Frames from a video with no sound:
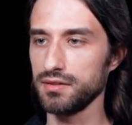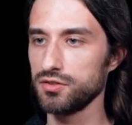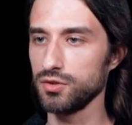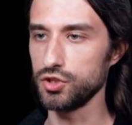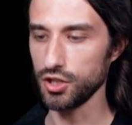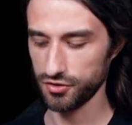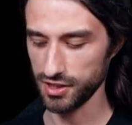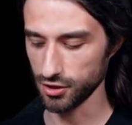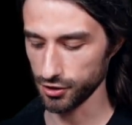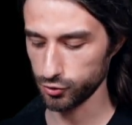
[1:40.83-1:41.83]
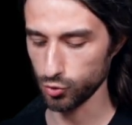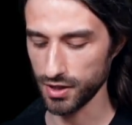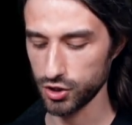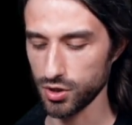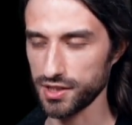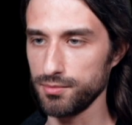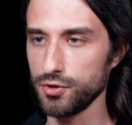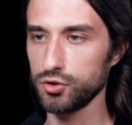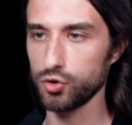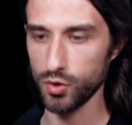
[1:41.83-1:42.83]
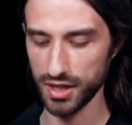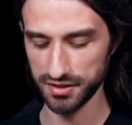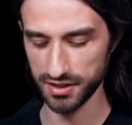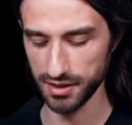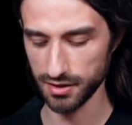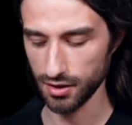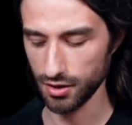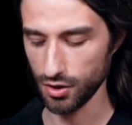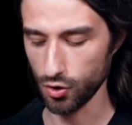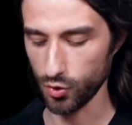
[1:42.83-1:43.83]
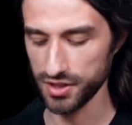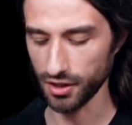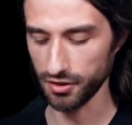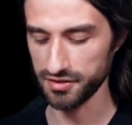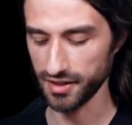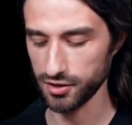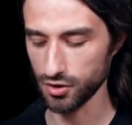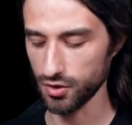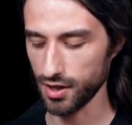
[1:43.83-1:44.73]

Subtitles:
So just in order to make sure that I'm not creating a return cycle,